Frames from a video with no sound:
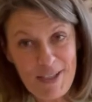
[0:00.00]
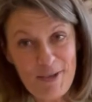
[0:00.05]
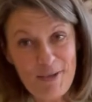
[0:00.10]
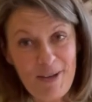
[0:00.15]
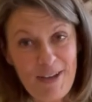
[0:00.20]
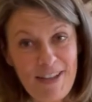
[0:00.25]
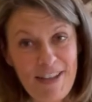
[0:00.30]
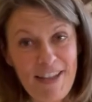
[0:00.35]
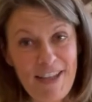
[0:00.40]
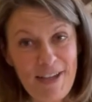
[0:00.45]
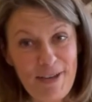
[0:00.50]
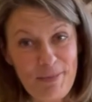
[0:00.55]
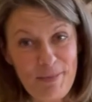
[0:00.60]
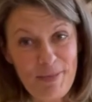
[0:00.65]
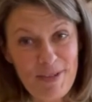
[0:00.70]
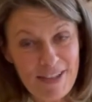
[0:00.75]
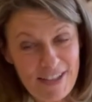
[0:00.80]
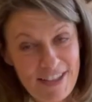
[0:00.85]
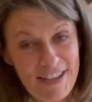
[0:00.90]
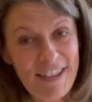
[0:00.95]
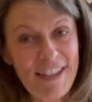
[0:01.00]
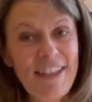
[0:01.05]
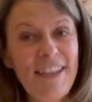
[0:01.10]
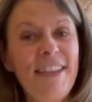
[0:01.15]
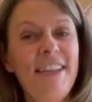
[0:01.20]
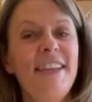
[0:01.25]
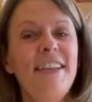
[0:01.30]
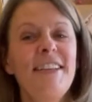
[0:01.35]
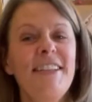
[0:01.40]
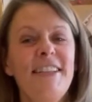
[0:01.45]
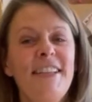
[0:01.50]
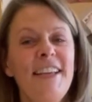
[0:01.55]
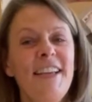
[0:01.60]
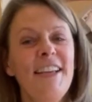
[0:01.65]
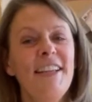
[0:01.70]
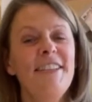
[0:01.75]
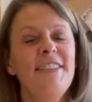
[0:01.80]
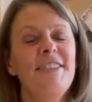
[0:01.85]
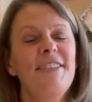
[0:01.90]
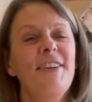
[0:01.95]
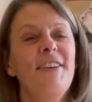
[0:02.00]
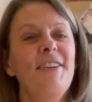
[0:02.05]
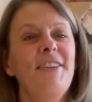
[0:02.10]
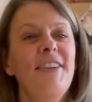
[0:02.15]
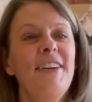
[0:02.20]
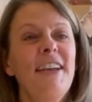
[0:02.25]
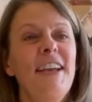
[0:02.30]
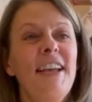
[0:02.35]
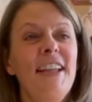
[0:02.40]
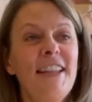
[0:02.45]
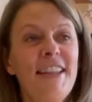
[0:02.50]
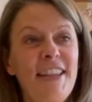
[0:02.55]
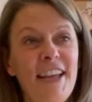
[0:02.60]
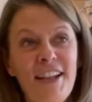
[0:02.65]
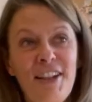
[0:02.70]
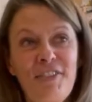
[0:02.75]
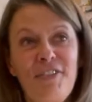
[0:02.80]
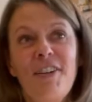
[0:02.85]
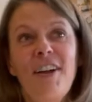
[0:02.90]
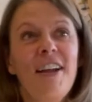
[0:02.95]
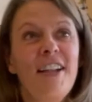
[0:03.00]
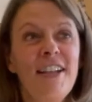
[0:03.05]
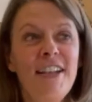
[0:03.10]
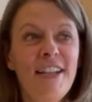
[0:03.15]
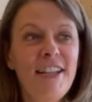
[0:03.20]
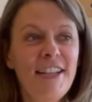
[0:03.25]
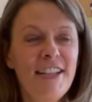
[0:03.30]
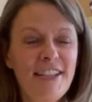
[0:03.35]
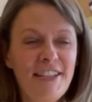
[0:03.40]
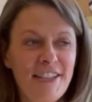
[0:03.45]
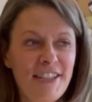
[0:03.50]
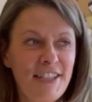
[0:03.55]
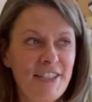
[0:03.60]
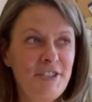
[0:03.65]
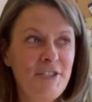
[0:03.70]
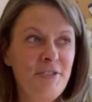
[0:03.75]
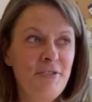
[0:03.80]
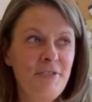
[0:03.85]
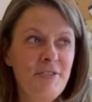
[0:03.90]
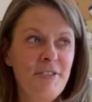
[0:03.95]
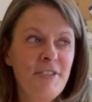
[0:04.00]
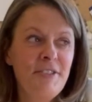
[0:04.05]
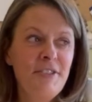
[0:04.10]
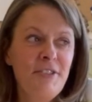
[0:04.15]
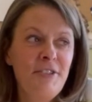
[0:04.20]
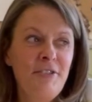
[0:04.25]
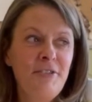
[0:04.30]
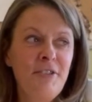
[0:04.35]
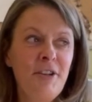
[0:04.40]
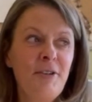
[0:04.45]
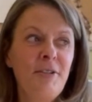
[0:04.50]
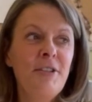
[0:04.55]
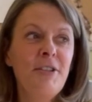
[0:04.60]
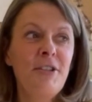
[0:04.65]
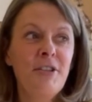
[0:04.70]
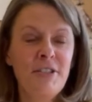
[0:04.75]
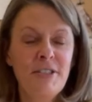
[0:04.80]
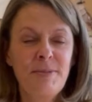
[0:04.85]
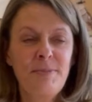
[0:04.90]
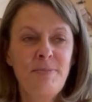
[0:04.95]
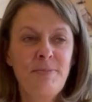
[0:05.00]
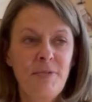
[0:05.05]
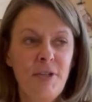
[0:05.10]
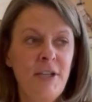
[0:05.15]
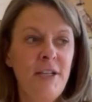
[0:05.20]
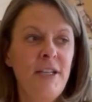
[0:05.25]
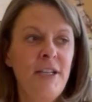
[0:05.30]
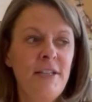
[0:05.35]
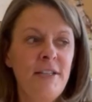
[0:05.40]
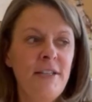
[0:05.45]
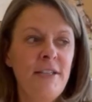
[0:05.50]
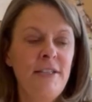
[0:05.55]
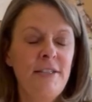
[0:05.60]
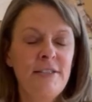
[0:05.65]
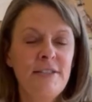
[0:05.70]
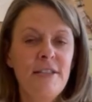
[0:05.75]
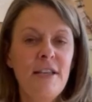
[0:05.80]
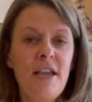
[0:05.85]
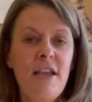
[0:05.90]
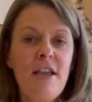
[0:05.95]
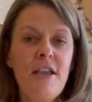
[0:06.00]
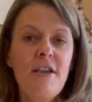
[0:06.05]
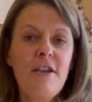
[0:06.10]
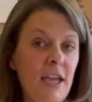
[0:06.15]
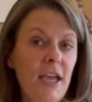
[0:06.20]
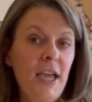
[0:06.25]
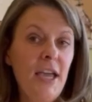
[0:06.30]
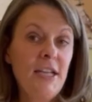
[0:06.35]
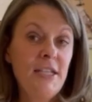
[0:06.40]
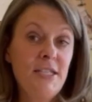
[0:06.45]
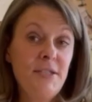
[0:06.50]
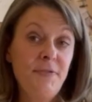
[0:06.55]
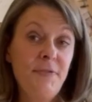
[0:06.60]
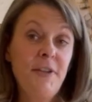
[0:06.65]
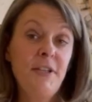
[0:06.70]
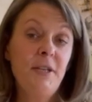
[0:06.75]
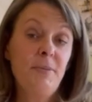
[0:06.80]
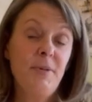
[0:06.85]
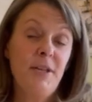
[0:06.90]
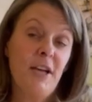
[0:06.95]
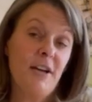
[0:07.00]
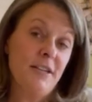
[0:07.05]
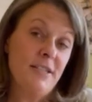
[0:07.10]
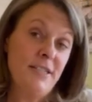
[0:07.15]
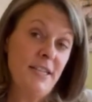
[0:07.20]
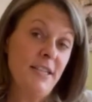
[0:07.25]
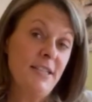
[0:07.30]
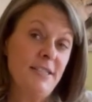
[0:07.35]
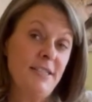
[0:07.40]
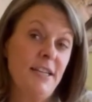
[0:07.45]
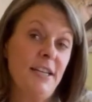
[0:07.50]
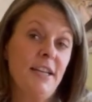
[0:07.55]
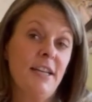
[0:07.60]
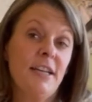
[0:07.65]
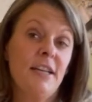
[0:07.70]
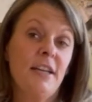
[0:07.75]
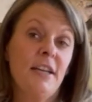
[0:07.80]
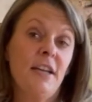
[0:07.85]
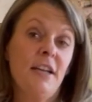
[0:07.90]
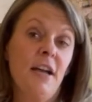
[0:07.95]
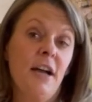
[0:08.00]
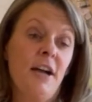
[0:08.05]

you on them. And so that's fun, because you know it looks good at least. It's fun to be artistic,